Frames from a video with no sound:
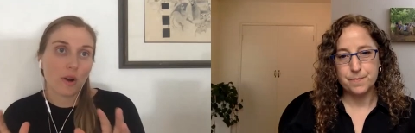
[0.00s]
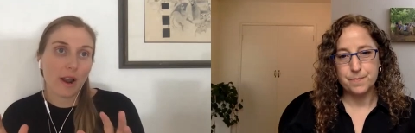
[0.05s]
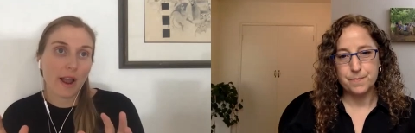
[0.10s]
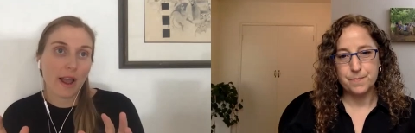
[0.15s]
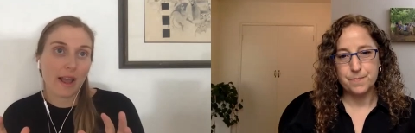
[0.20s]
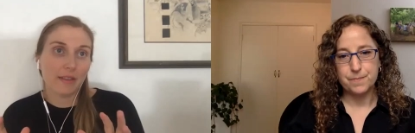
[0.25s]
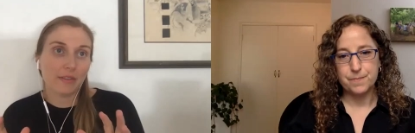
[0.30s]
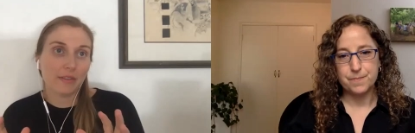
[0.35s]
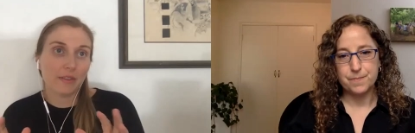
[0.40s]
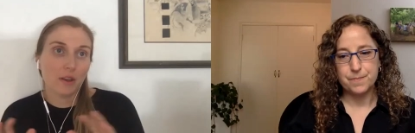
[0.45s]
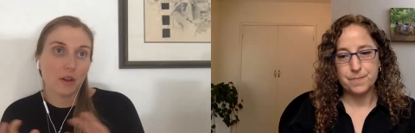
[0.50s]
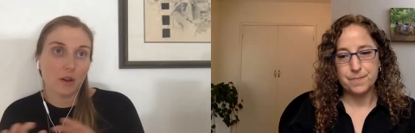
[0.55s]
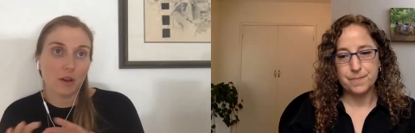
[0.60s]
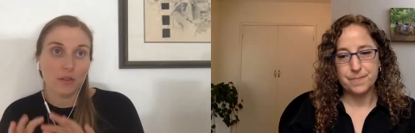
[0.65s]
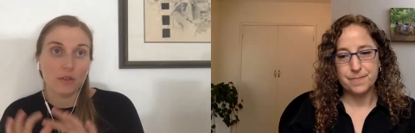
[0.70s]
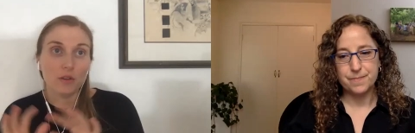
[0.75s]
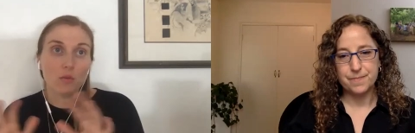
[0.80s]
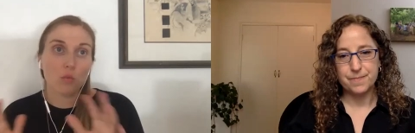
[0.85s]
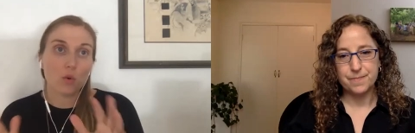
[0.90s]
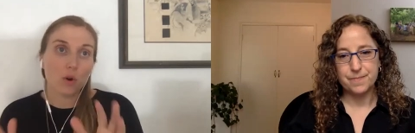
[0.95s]
Speaker 1: at the, the
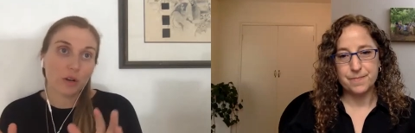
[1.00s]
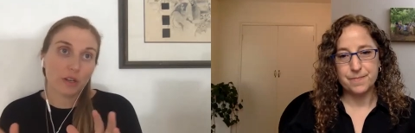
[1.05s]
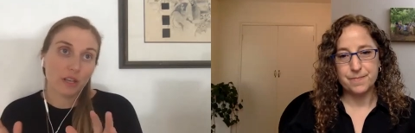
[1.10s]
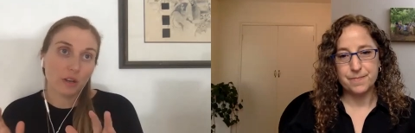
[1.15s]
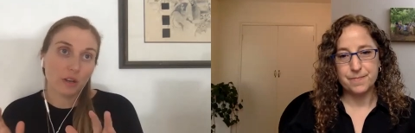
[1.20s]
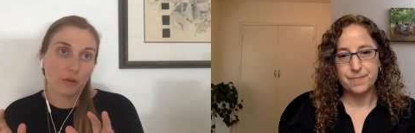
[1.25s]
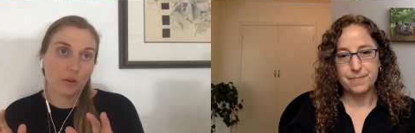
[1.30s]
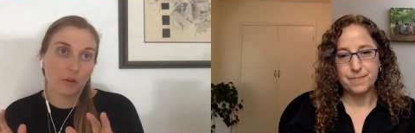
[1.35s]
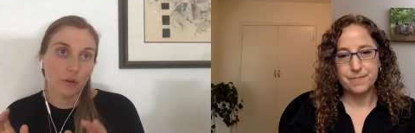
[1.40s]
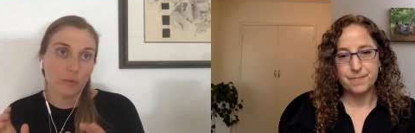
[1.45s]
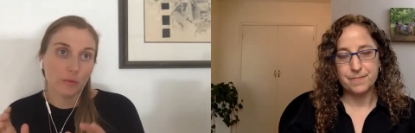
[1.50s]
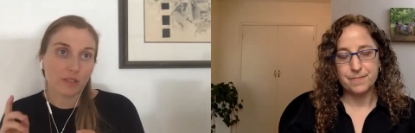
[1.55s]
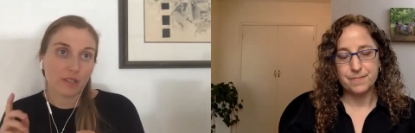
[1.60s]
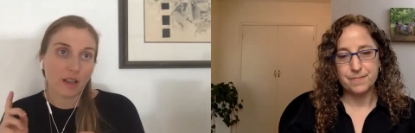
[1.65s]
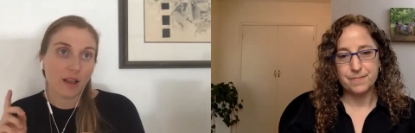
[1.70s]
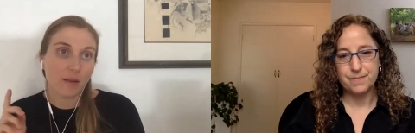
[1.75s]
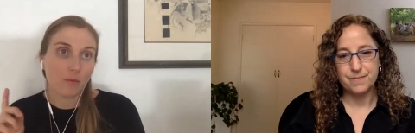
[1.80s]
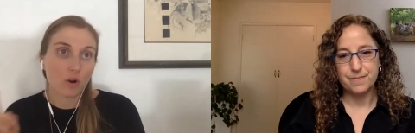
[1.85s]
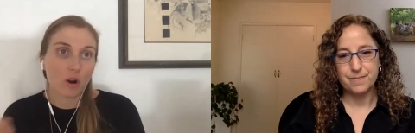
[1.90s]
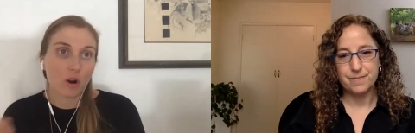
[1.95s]
working groups, um,
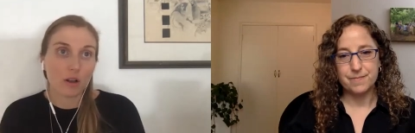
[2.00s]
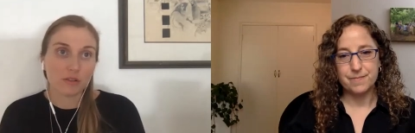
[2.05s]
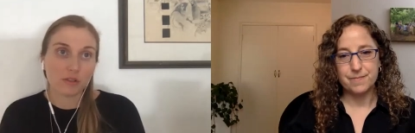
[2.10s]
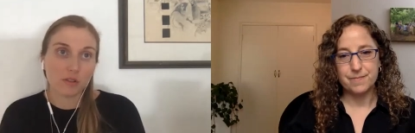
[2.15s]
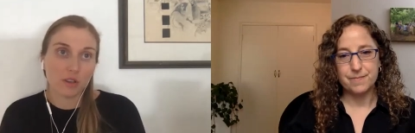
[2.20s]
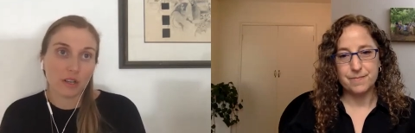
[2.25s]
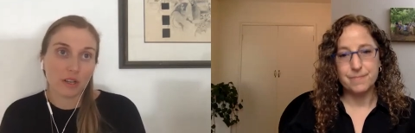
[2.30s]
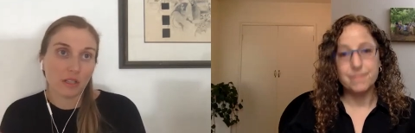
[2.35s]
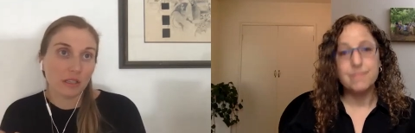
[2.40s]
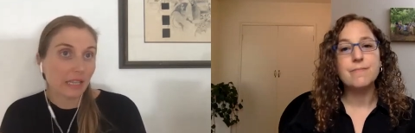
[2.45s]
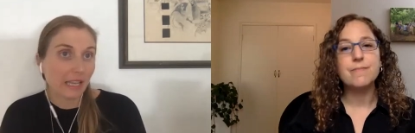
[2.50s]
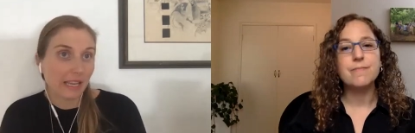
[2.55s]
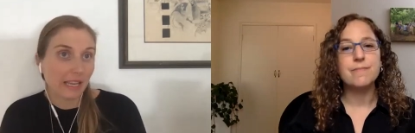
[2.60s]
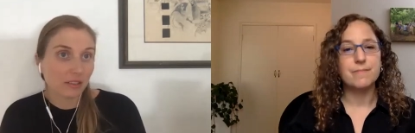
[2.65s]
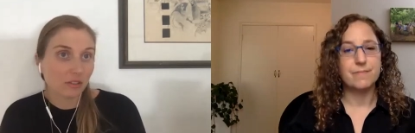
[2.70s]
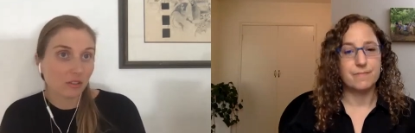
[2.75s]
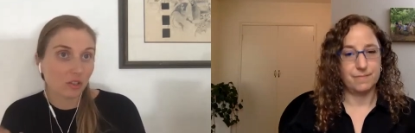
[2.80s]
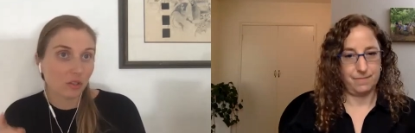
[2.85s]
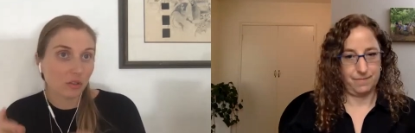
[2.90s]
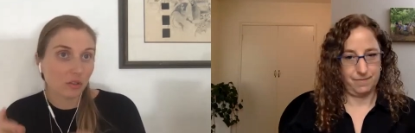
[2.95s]
we're also going to link
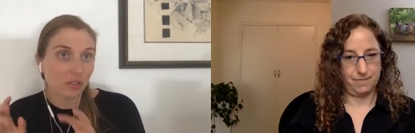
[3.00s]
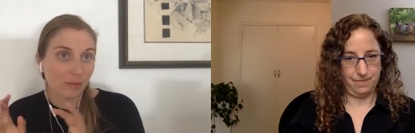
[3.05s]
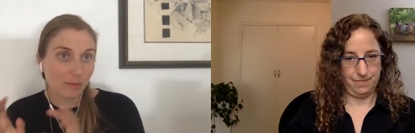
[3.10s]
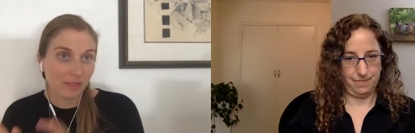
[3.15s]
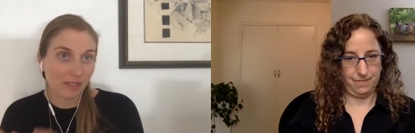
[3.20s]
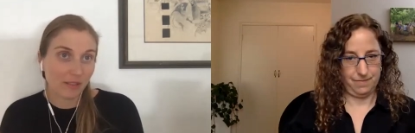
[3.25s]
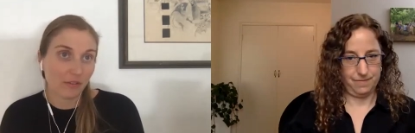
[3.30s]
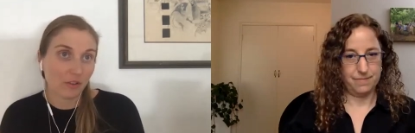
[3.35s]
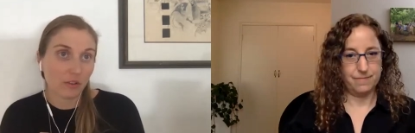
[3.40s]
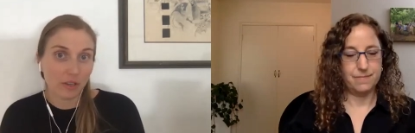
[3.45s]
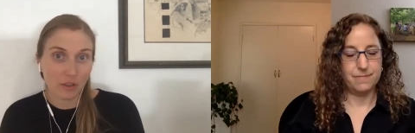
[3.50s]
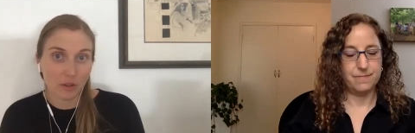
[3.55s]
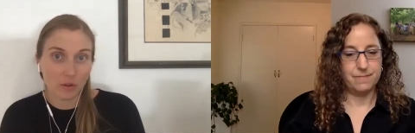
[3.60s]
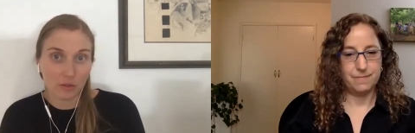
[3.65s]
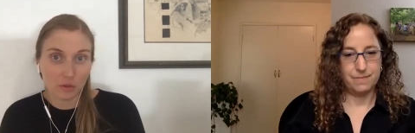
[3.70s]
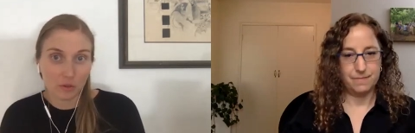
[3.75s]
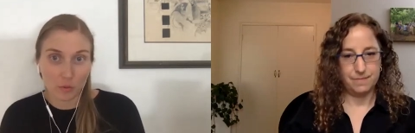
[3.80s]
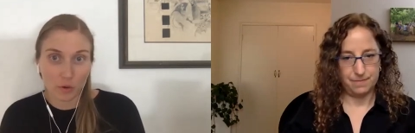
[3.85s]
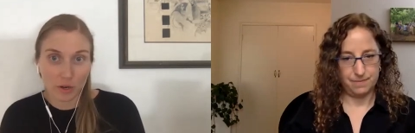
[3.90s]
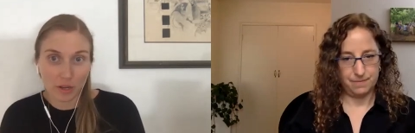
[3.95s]
to specifically those
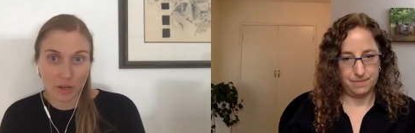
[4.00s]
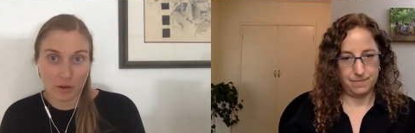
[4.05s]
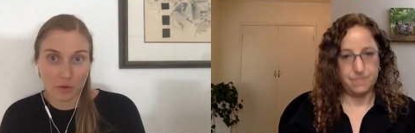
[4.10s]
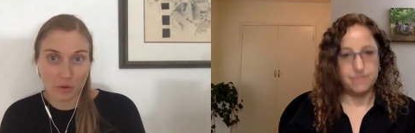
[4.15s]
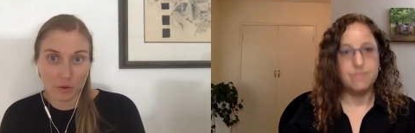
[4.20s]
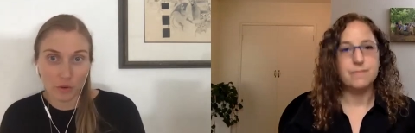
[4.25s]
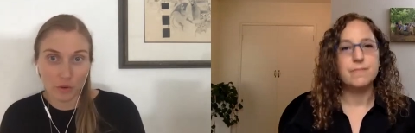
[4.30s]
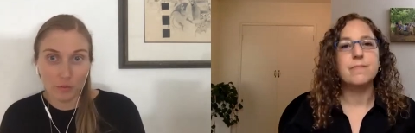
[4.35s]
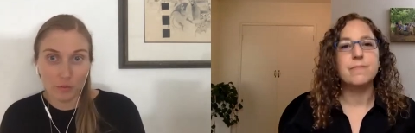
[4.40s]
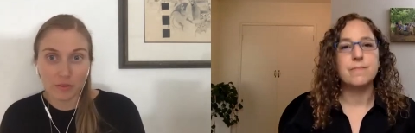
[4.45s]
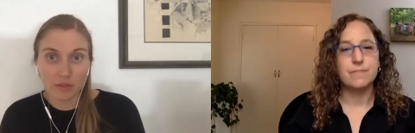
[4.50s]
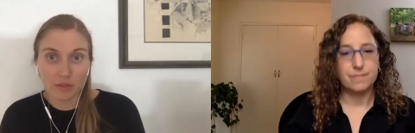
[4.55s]
working groups.